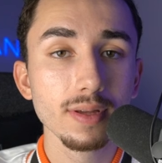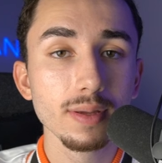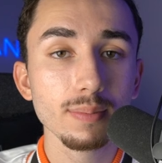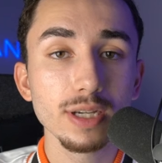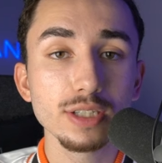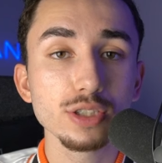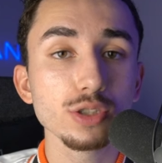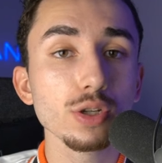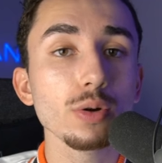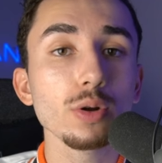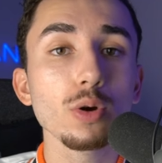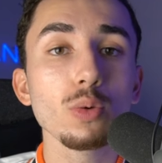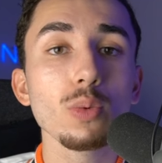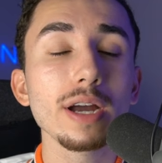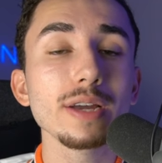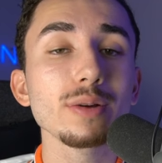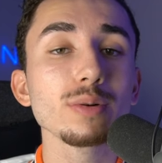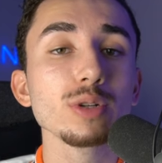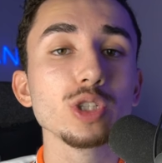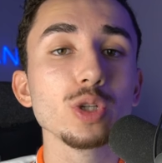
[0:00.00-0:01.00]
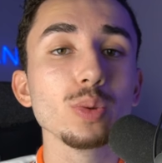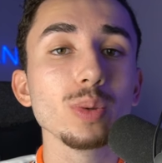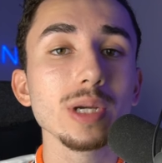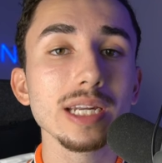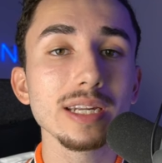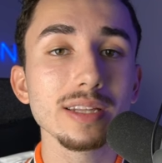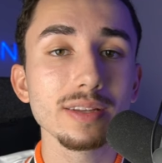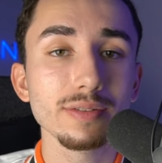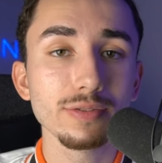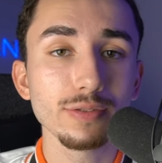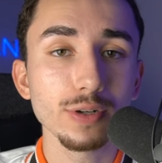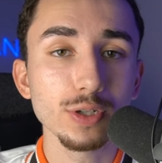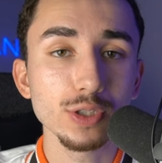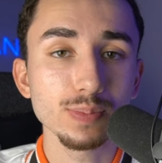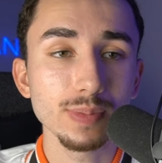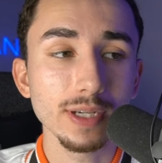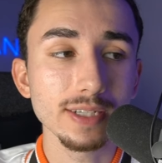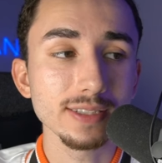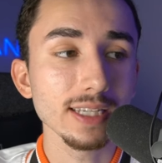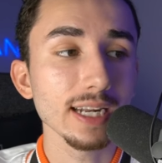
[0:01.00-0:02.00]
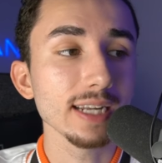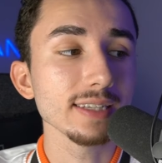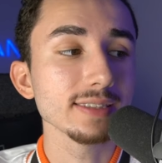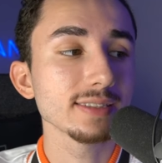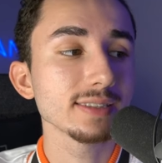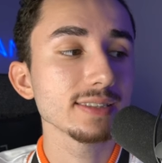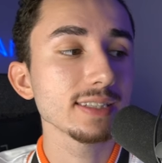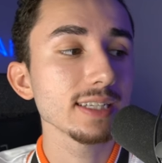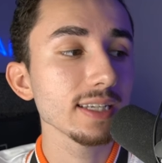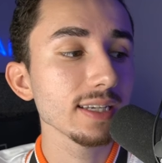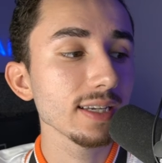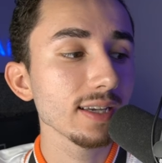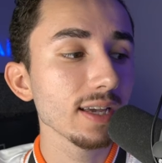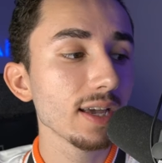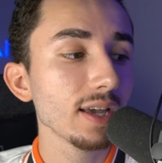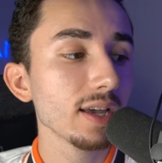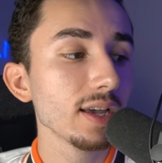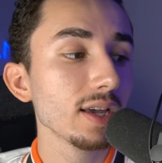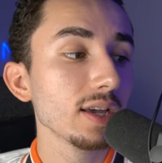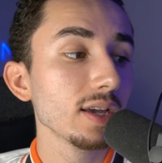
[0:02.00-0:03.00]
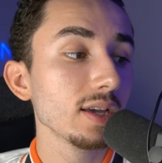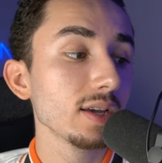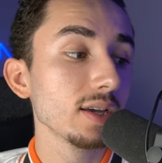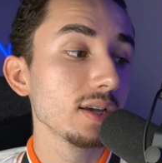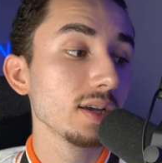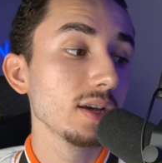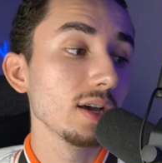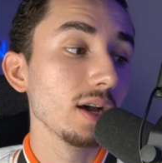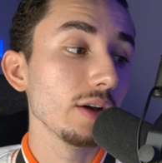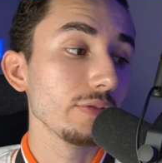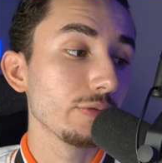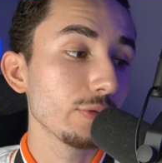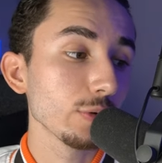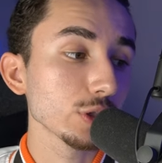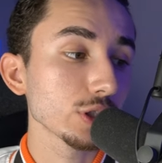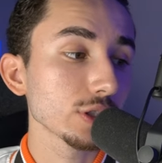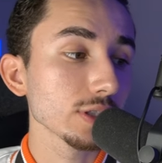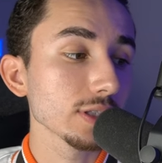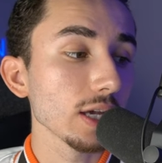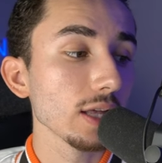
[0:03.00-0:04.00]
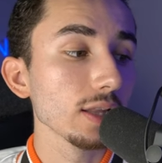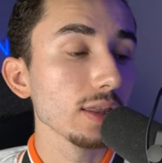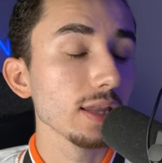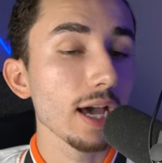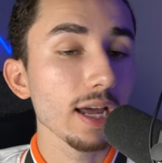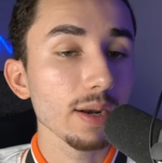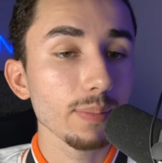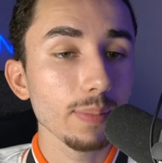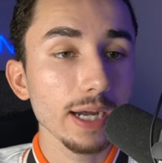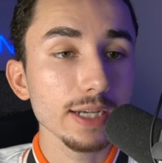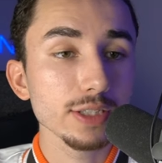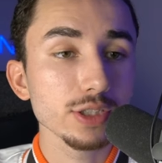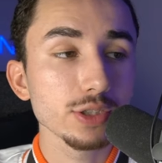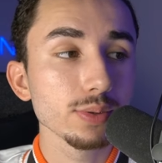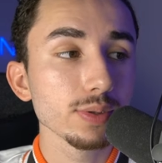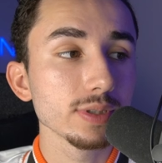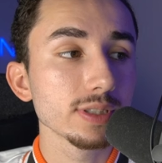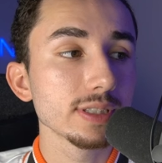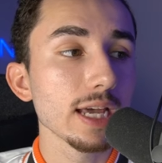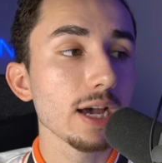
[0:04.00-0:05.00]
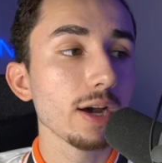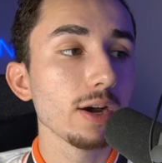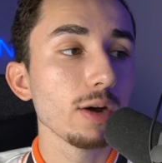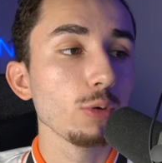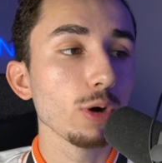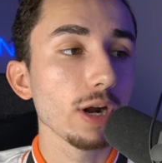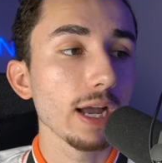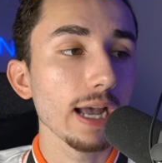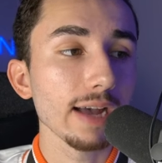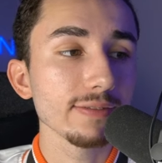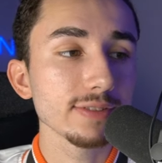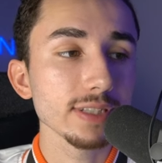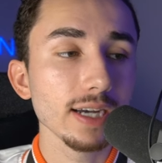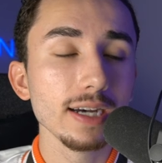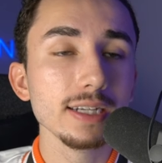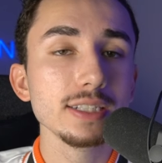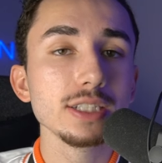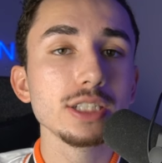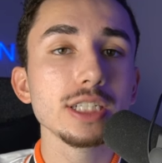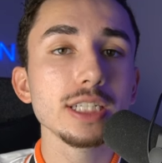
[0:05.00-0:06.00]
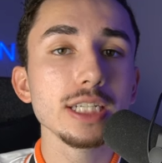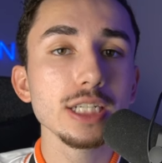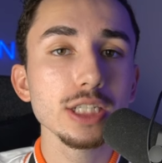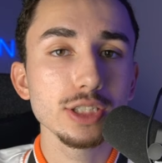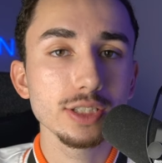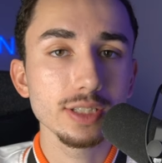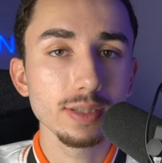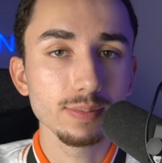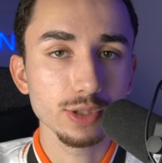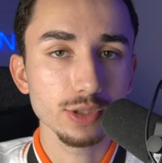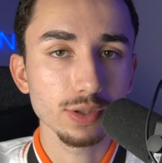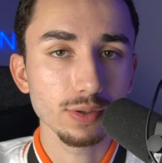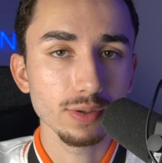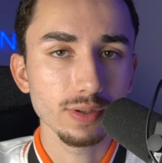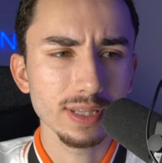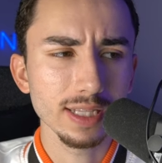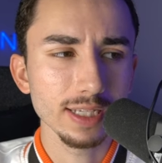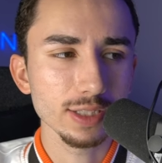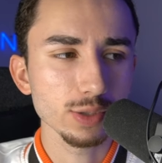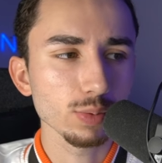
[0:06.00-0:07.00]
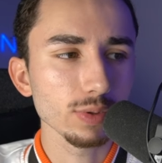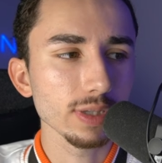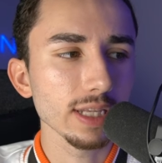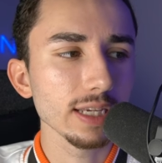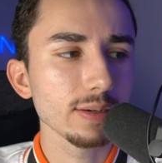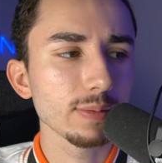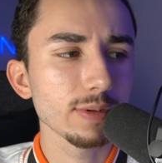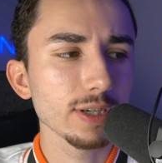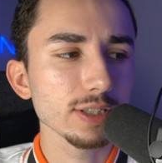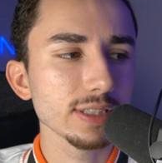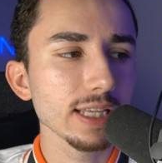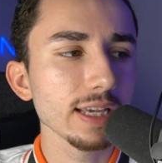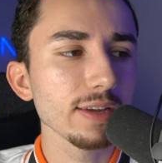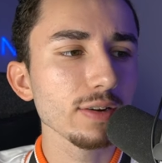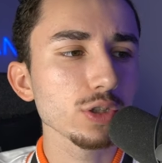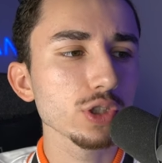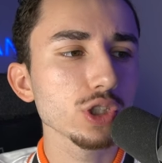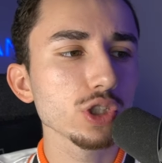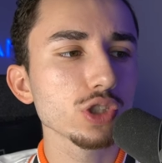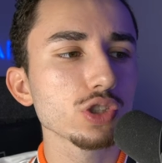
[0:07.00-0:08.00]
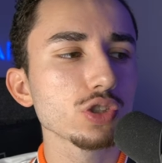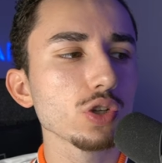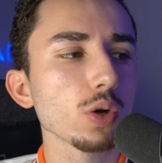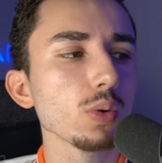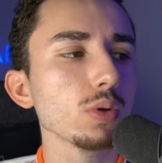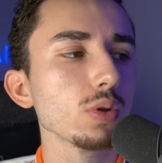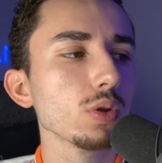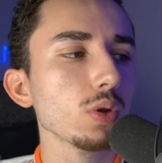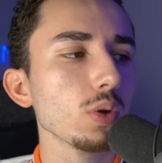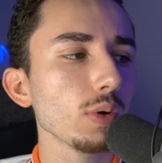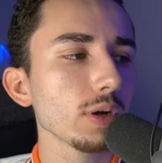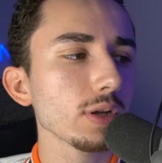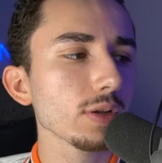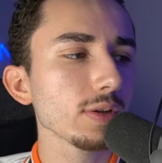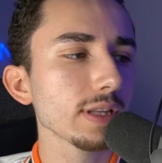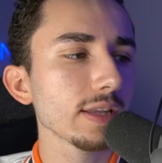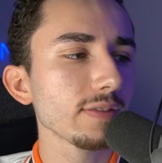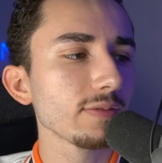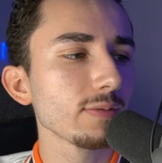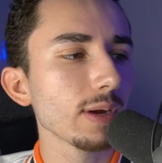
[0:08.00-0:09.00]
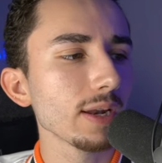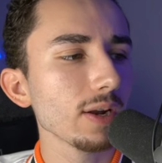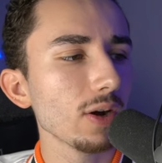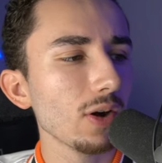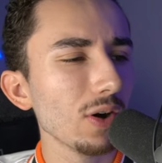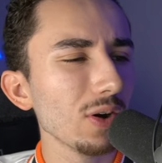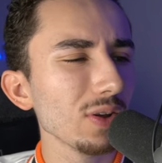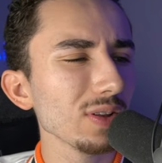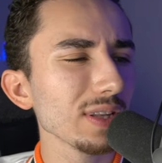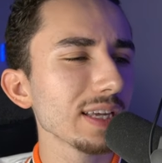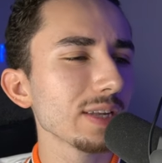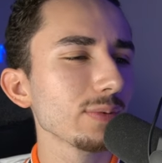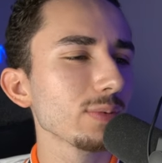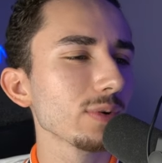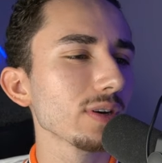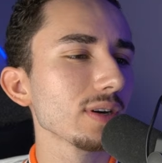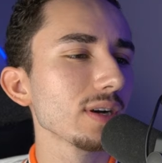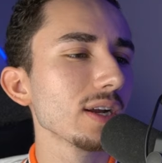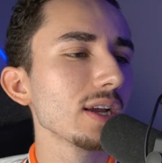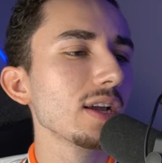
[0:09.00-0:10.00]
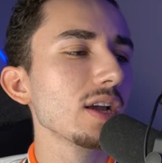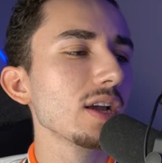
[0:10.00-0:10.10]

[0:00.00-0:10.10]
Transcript: because you don't know why you were doing it in the first place. And I see, unfortunately, a lot of my students now where I have to unteach them certain things where they, because they are just so loyal and they've went all in where,